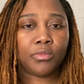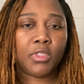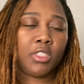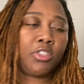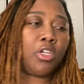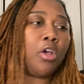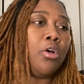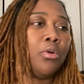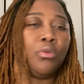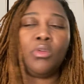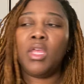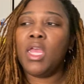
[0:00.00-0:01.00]

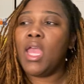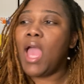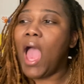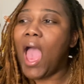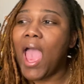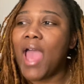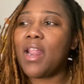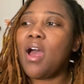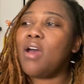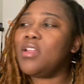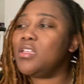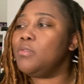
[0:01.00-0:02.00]
So I had
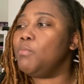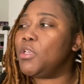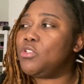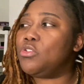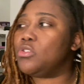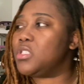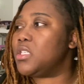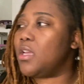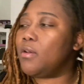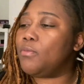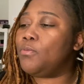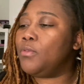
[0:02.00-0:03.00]
all this mental
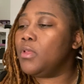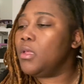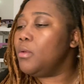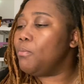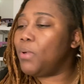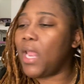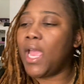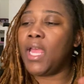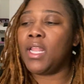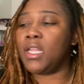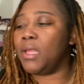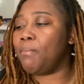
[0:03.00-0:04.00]
stuff
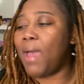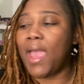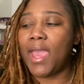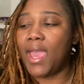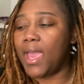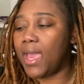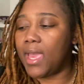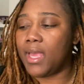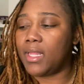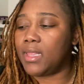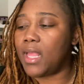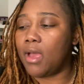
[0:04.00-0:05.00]
playing in my
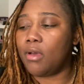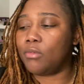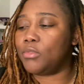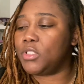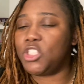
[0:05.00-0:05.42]
head that was